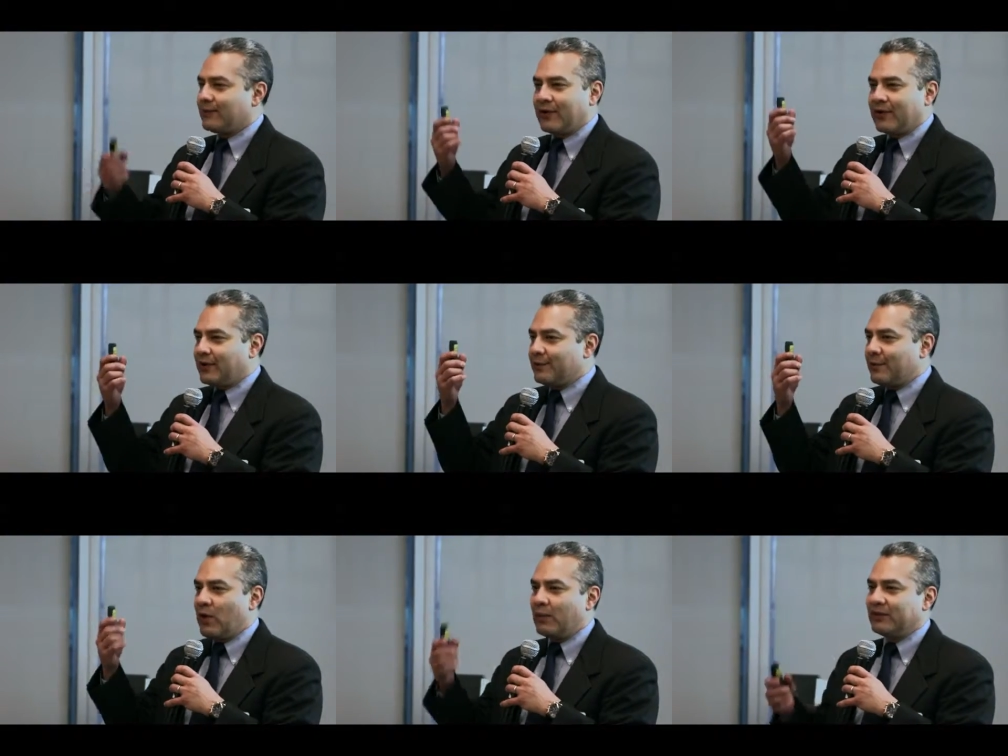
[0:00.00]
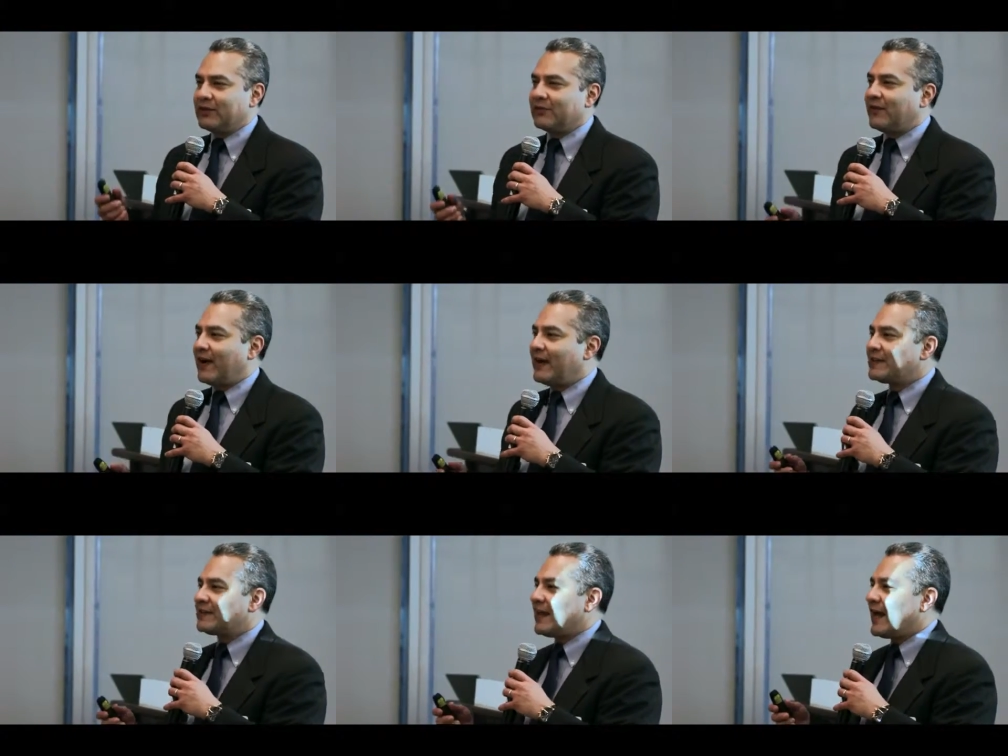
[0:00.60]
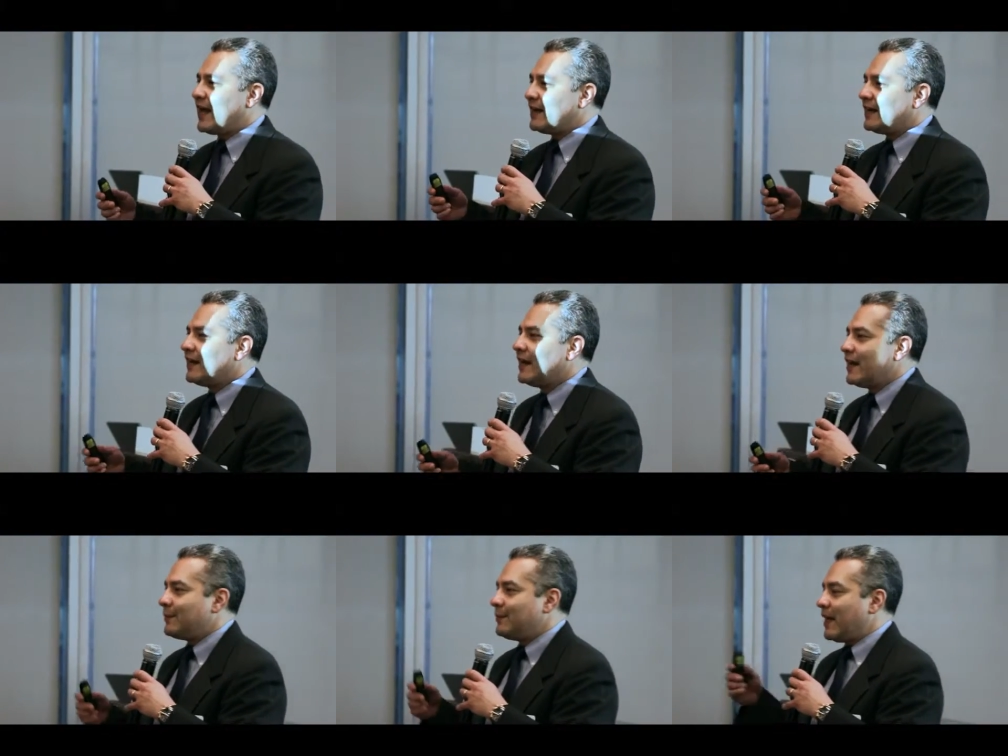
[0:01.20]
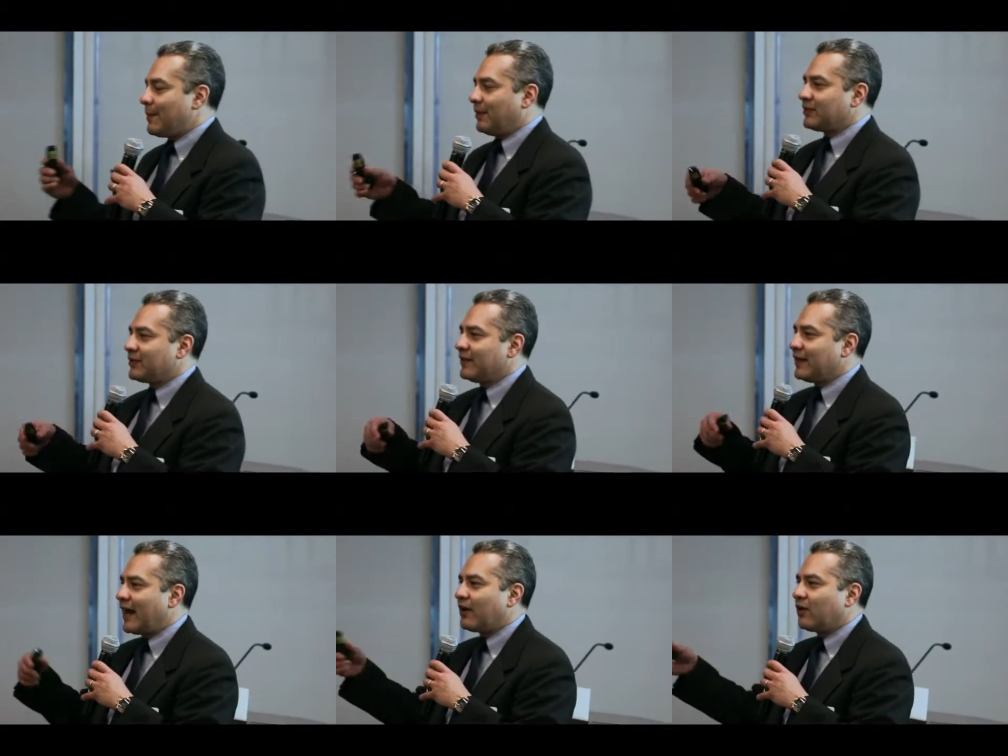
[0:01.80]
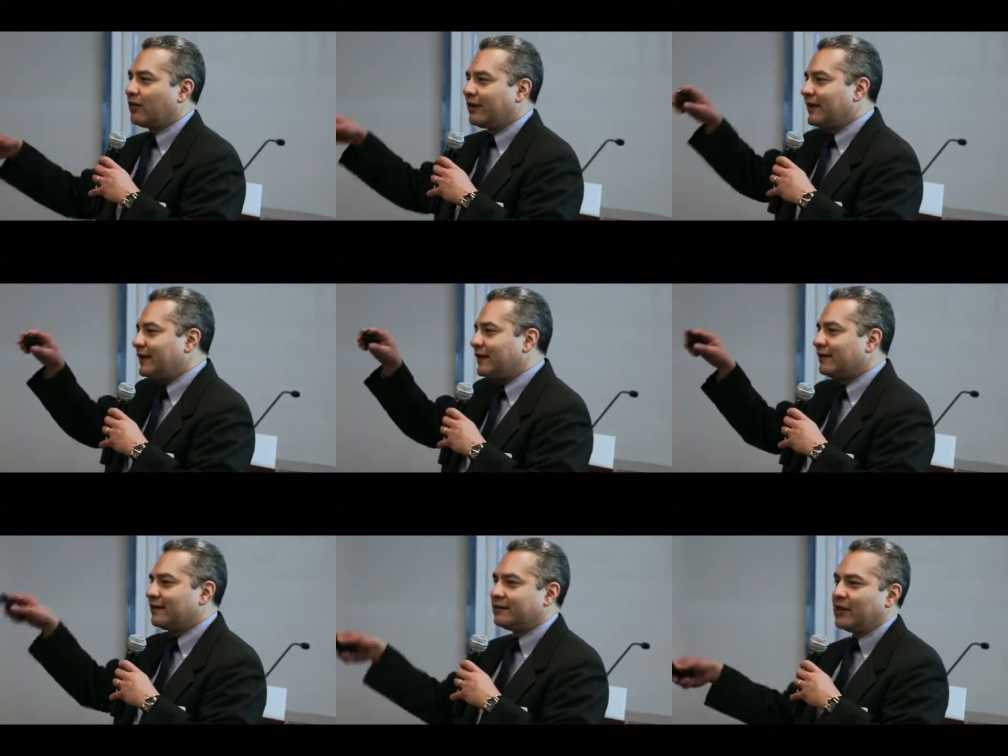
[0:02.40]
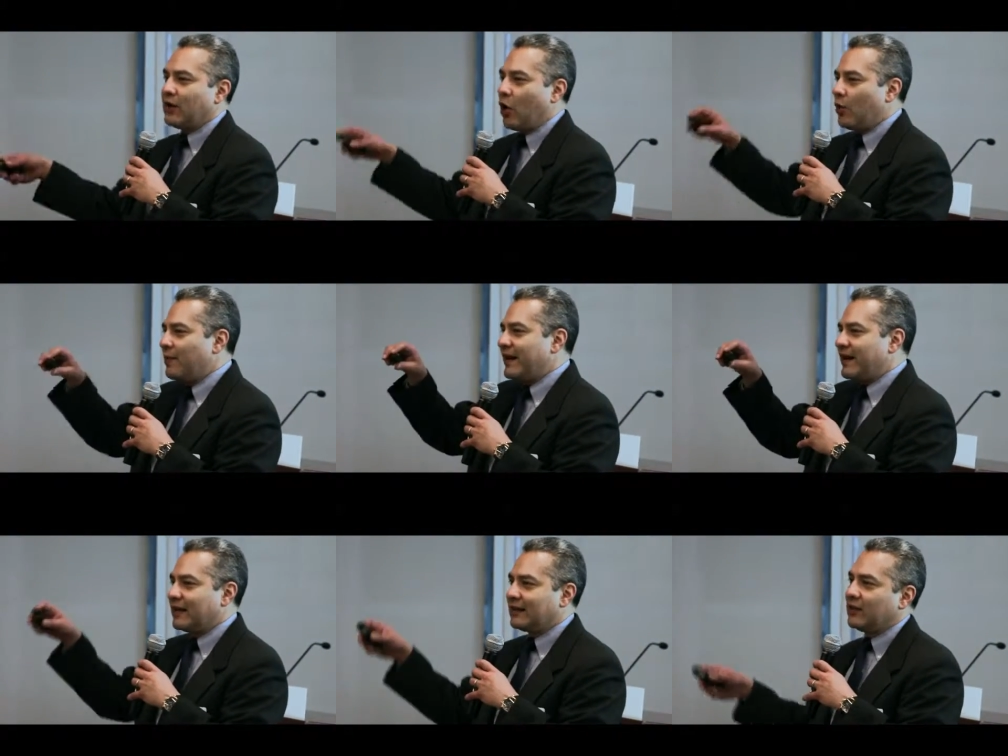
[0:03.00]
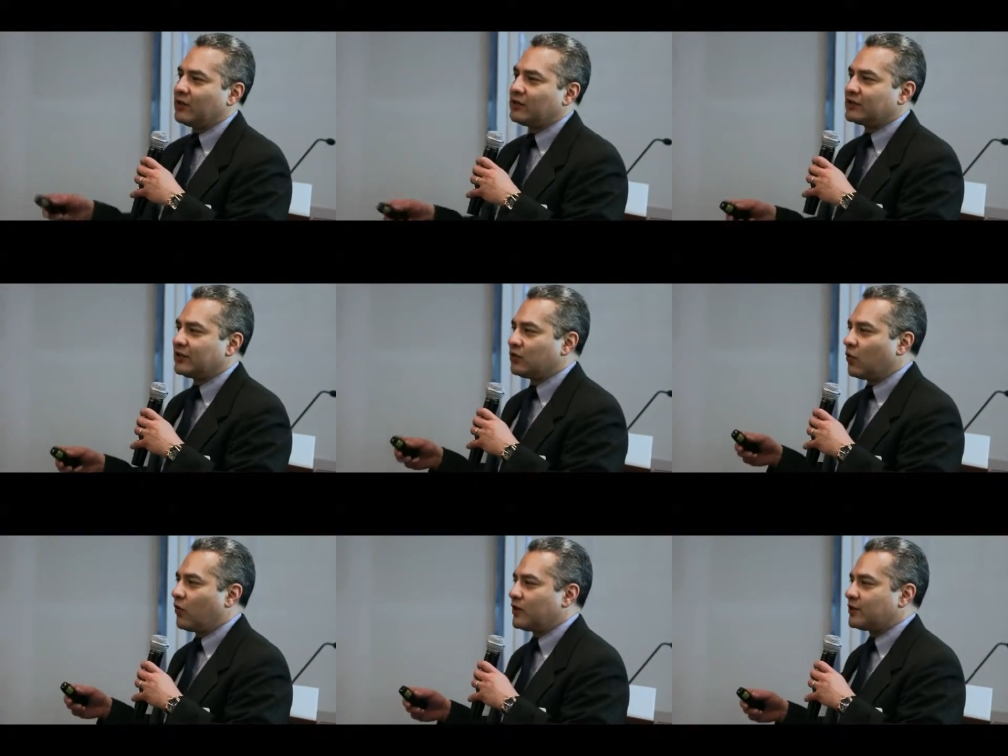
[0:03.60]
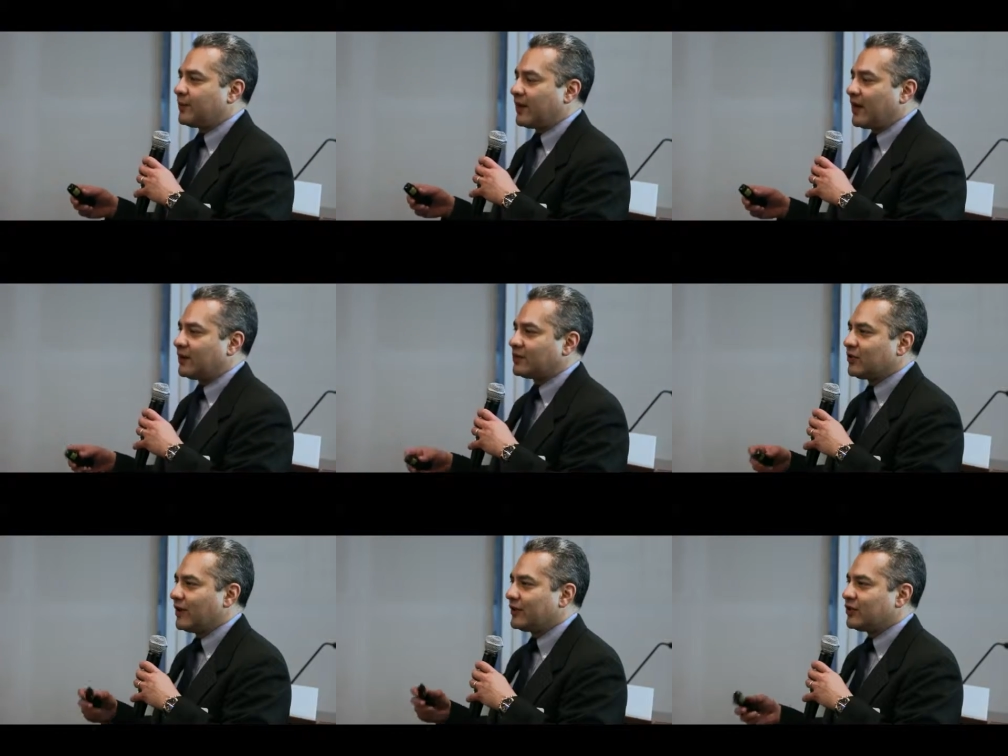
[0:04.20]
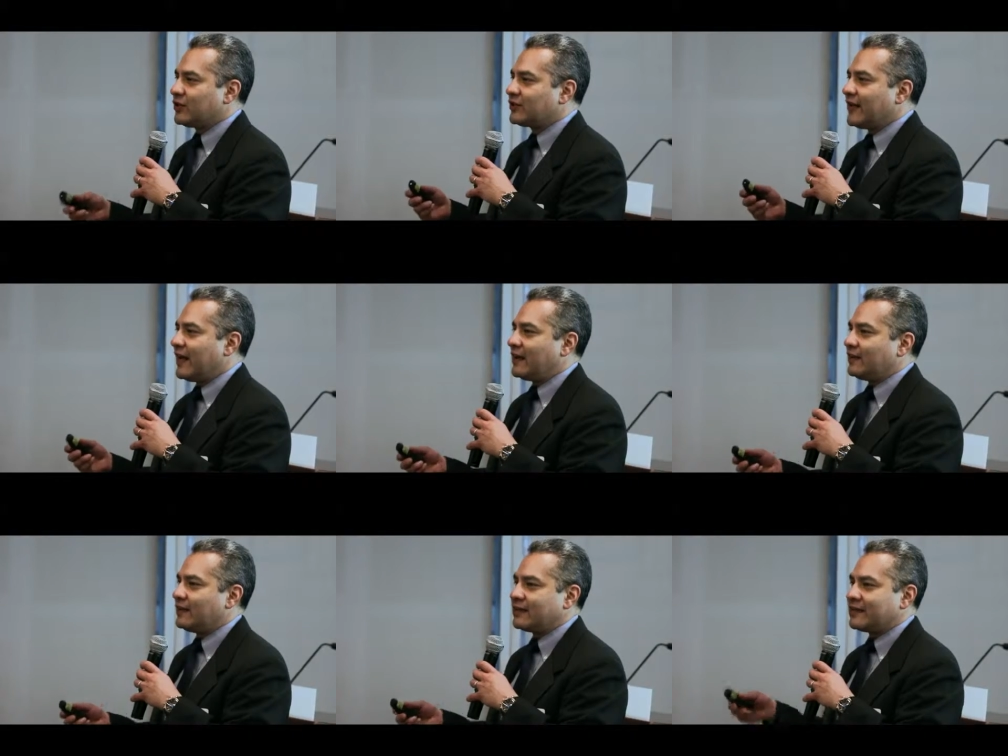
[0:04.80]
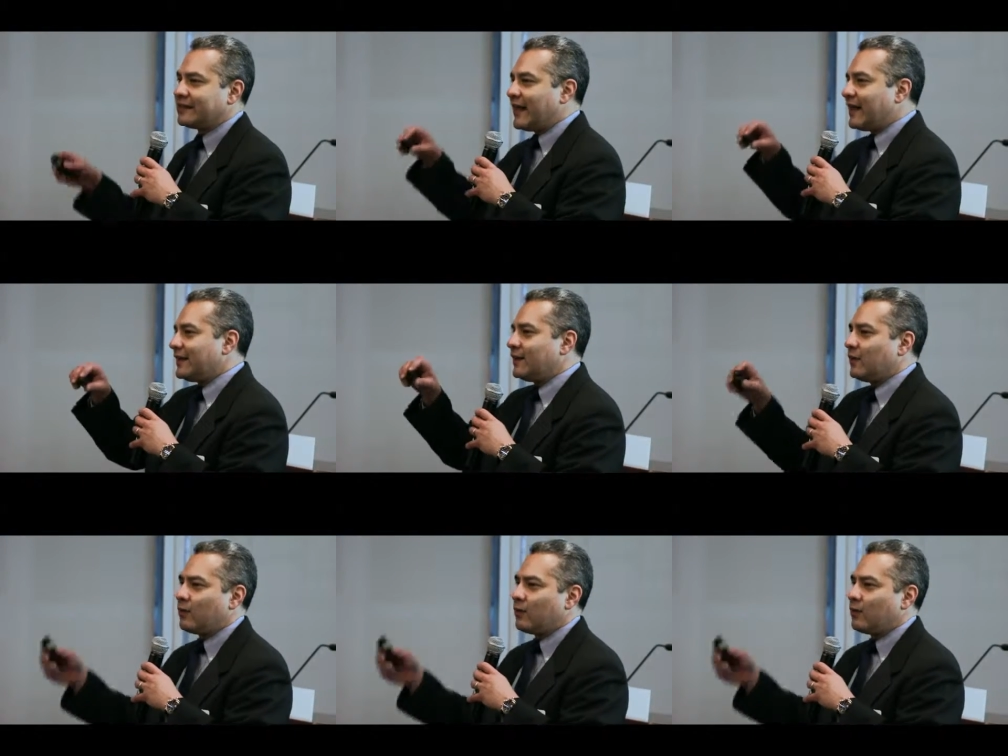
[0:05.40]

or your mobile device and be able to not only open and close the doors, but also understand the state,